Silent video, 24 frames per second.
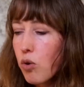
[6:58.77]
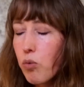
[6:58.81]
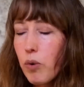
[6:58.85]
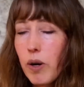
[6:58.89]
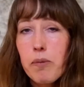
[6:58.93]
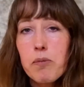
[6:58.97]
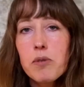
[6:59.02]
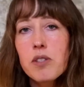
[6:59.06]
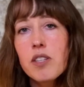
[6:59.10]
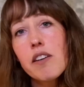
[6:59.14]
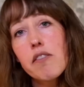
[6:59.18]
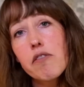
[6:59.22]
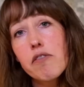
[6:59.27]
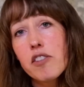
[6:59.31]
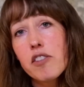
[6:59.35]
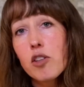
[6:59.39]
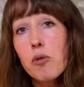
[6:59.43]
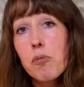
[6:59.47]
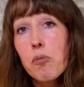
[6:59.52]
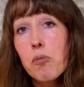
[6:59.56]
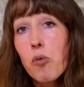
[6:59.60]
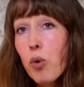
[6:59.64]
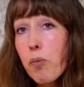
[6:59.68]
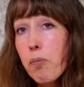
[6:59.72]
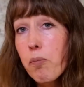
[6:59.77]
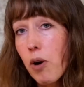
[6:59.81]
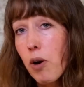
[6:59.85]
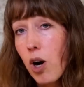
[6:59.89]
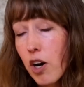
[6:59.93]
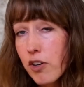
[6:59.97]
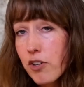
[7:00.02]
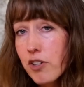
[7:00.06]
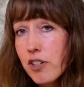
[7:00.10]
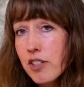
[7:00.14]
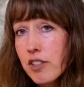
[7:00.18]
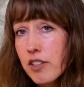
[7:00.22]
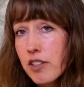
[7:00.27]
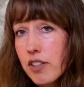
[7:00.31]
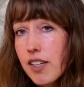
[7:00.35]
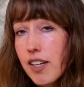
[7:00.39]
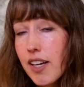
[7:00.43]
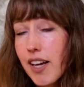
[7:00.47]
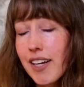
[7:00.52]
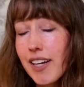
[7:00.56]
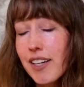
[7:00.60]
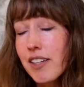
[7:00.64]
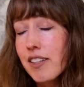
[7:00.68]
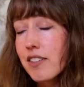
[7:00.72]
website feel more modern
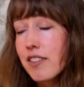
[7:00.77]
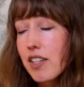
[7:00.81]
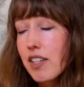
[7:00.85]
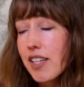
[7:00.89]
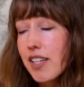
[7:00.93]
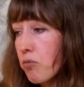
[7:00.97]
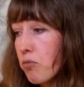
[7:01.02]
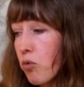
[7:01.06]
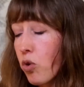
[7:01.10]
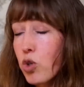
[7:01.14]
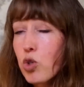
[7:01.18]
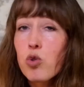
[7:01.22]
and more